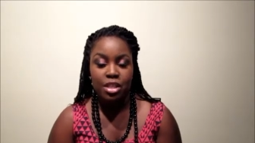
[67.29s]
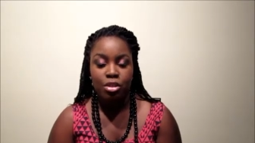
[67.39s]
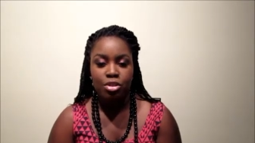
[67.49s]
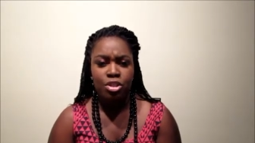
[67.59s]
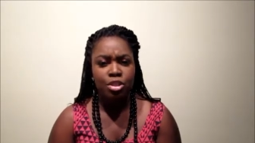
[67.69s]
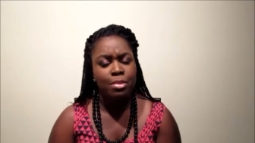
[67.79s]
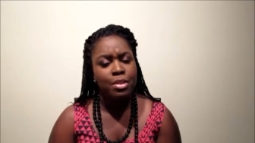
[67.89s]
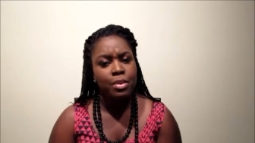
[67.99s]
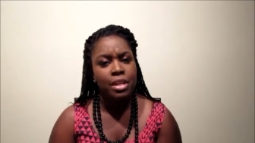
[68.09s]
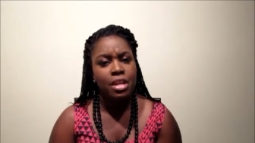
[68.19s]
So she should be
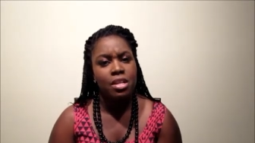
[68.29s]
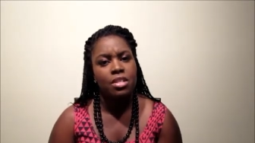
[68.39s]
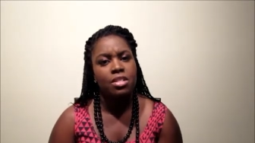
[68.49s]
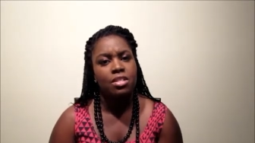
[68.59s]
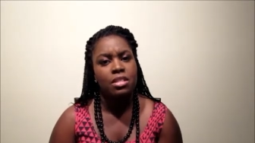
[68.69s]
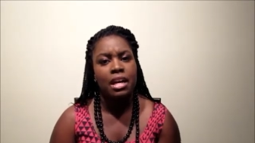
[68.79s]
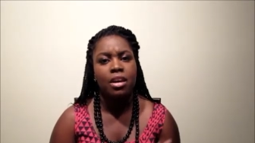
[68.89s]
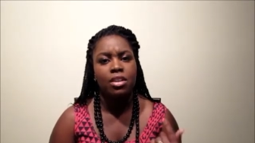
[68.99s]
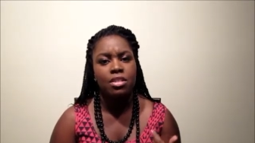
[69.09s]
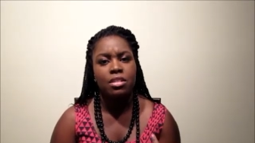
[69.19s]
doing hers like
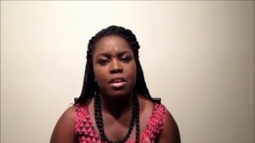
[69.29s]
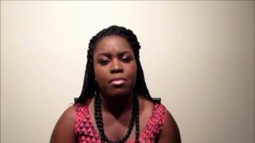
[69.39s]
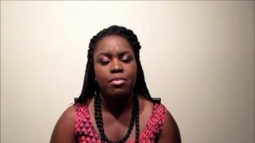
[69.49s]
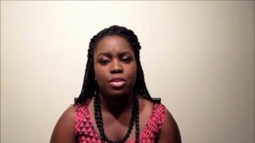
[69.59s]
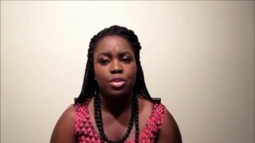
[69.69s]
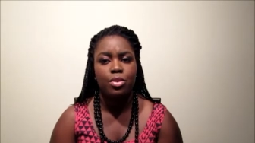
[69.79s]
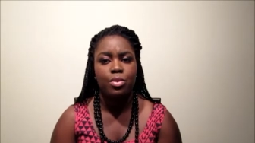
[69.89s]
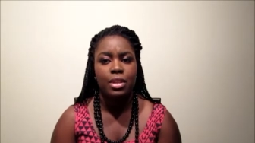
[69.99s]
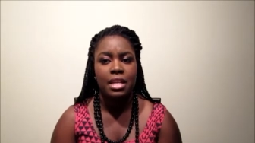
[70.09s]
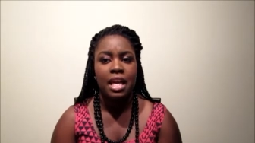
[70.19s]
on herself
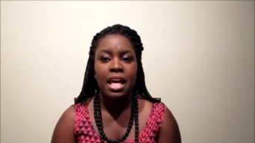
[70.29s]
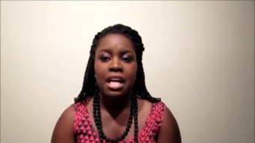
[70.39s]
soon, and